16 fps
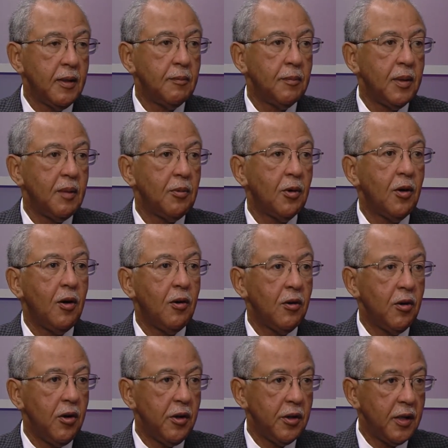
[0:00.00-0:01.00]
people call
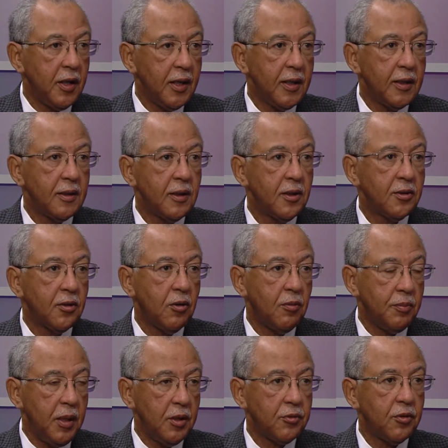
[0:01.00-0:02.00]
herniated disc or
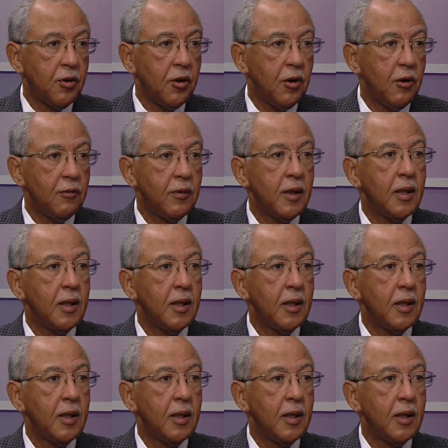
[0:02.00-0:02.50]
pinched nerve.